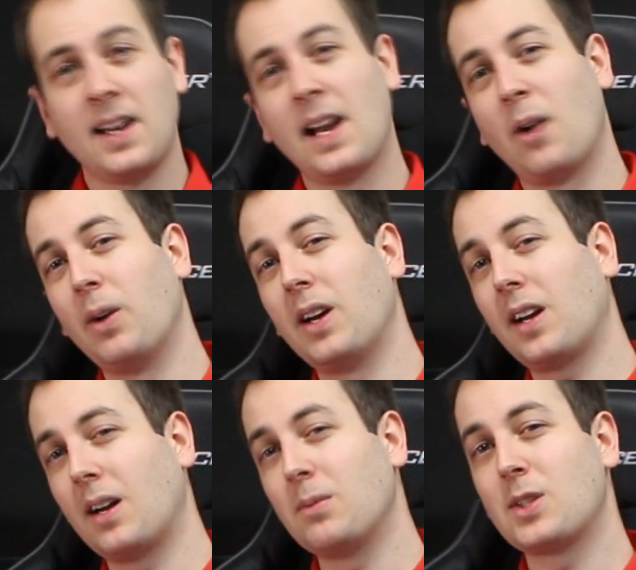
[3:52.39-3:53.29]
Now when
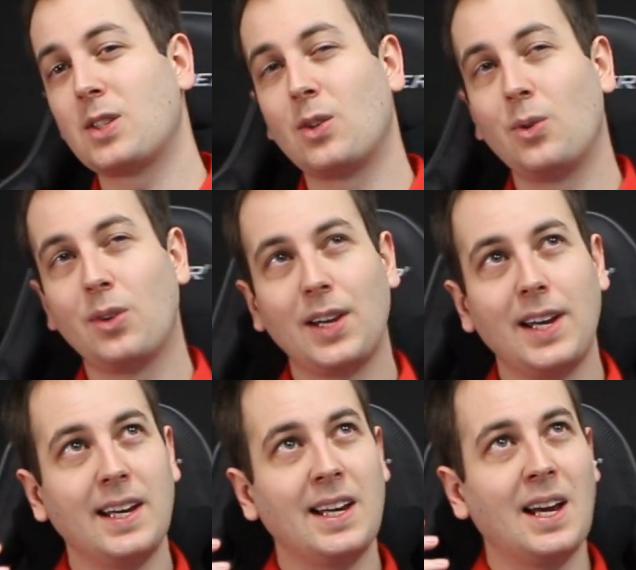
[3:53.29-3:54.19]
it comes to
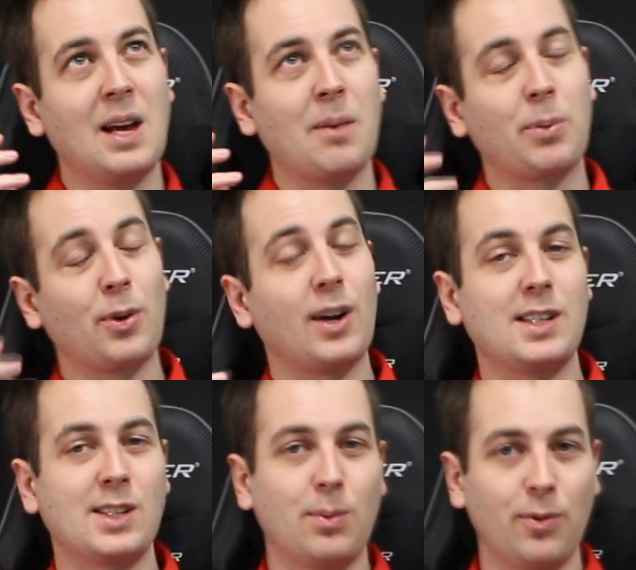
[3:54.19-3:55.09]
the
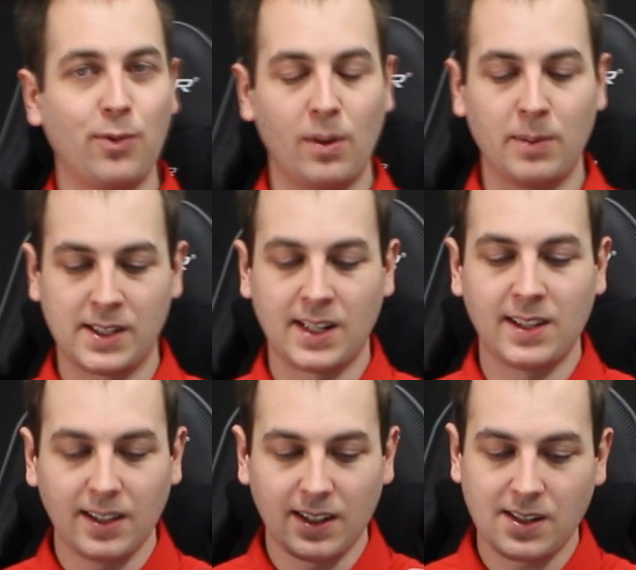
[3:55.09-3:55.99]
price to performance, I
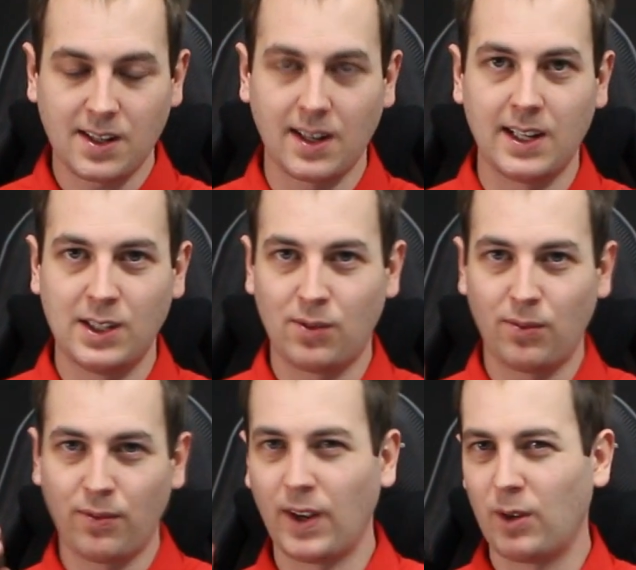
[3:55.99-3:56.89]
think these guys
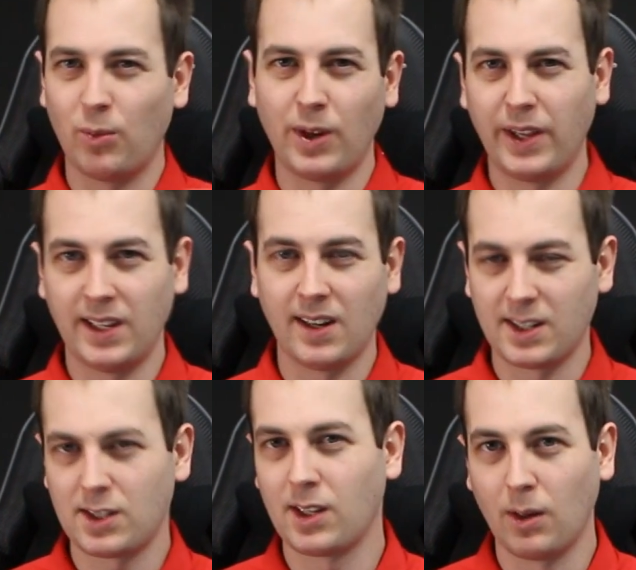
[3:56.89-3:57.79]
fit really
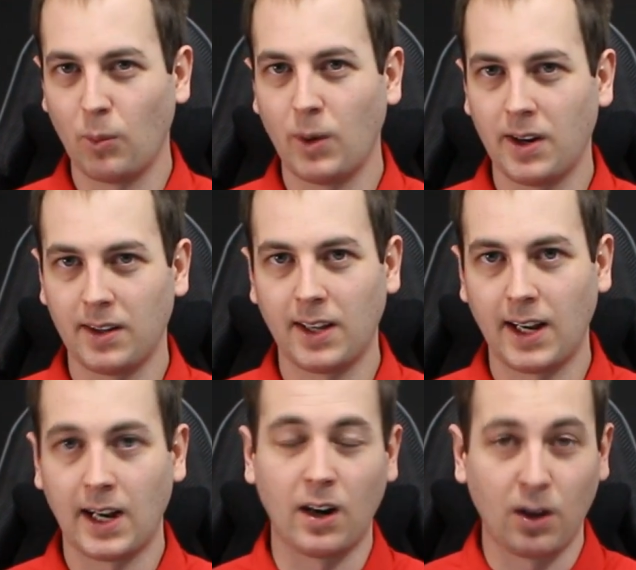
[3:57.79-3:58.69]
nicely where
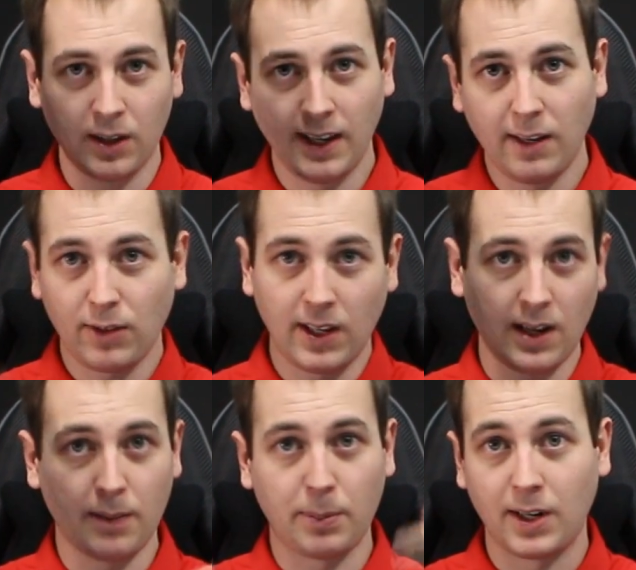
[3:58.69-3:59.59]
they are. I'll leave
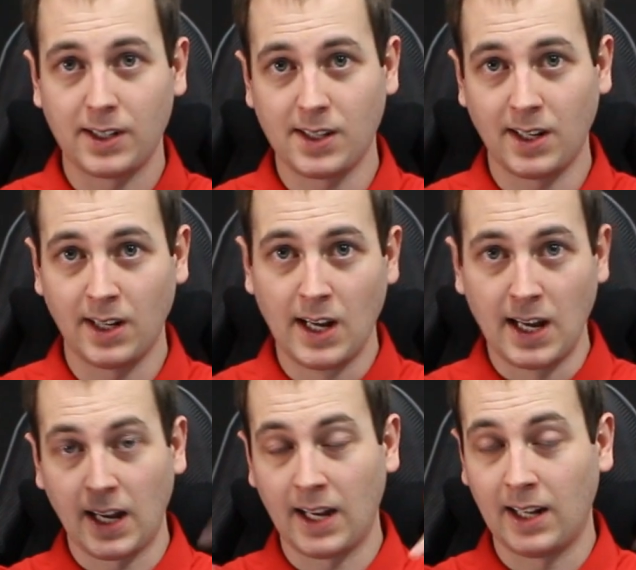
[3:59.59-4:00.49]
the pricing
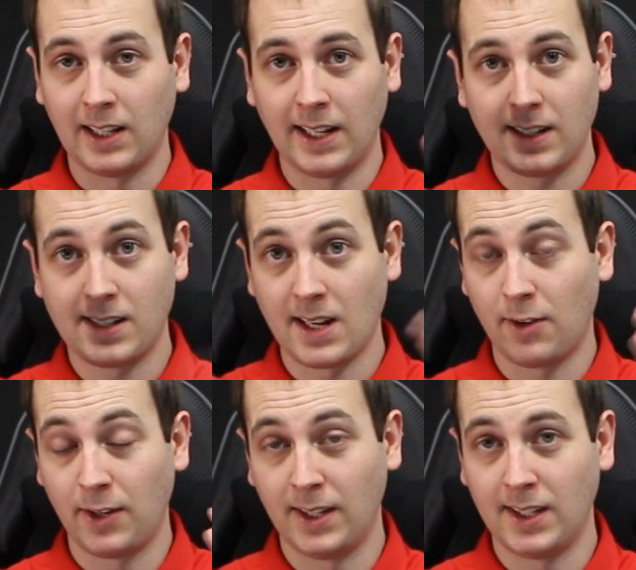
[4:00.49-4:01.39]
and a link
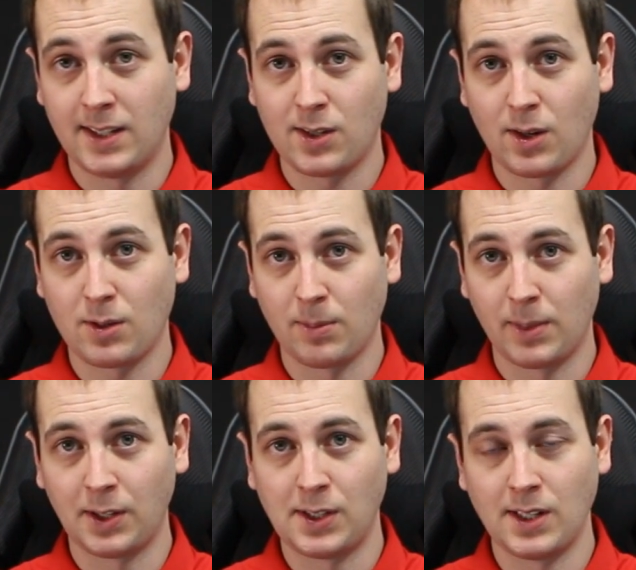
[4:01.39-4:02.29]
down in the description
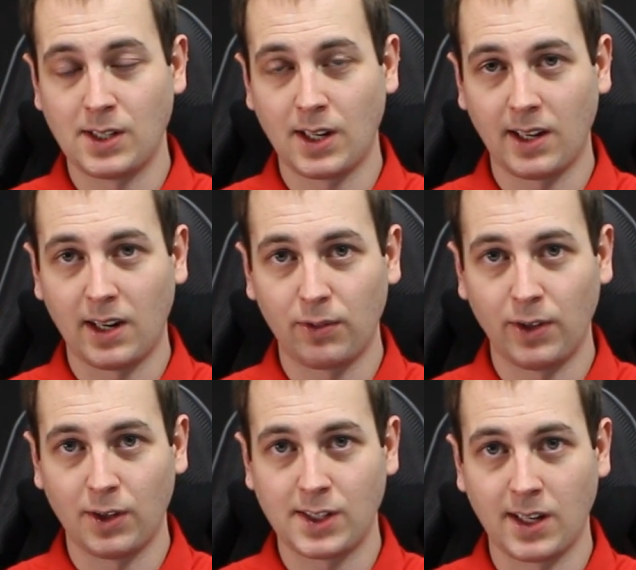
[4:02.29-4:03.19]
below so you can check it out
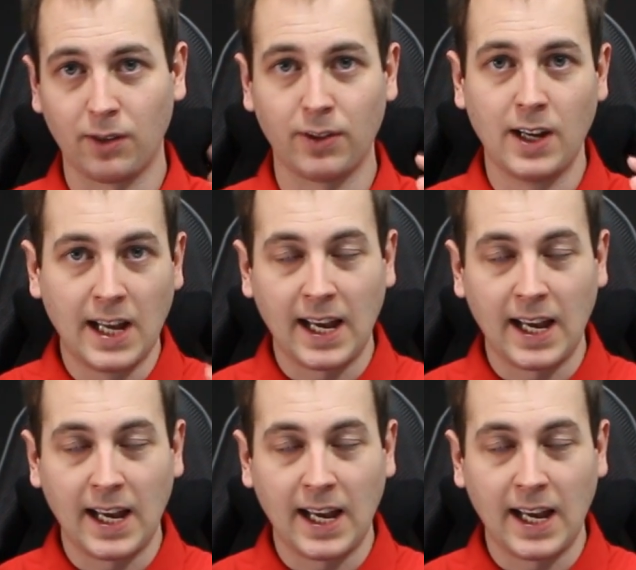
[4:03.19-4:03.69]
for yourself.